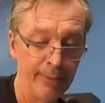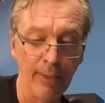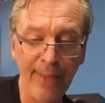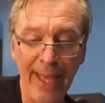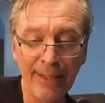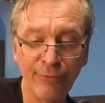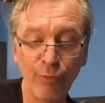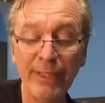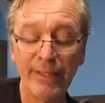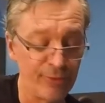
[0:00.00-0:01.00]
Now that, it's
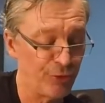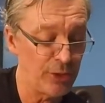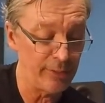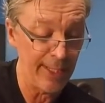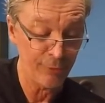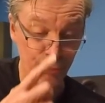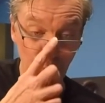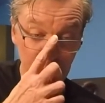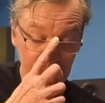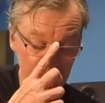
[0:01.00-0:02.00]
written as a G. That
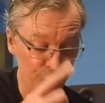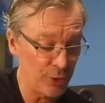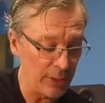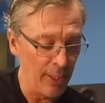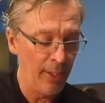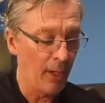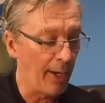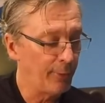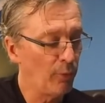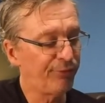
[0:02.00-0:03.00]
truly is a G.
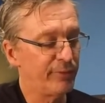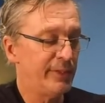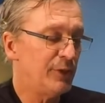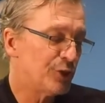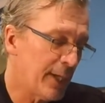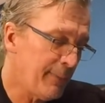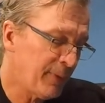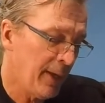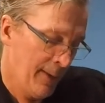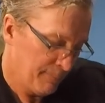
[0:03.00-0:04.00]
I know it's a D shape,
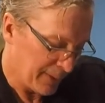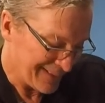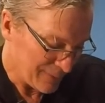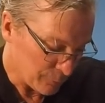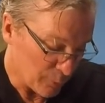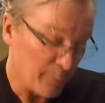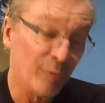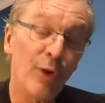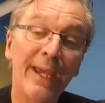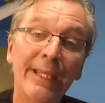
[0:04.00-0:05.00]
but when we
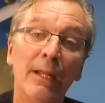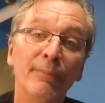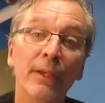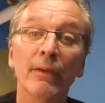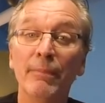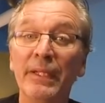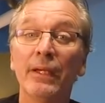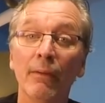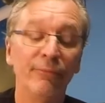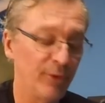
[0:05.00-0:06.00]
drag it up there, it
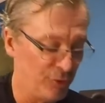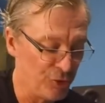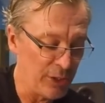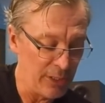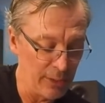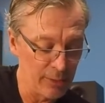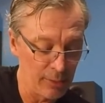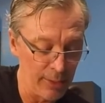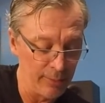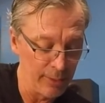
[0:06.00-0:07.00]
becomes a G
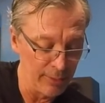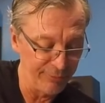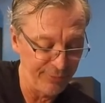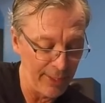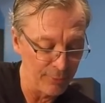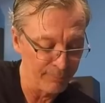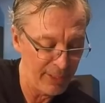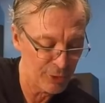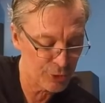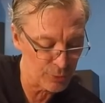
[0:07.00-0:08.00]
in standard
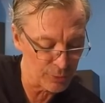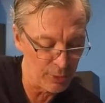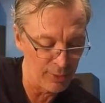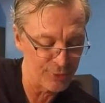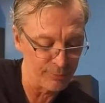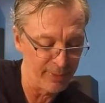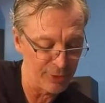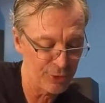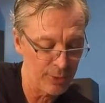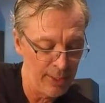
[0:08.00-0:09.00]
pitch or concert pitch.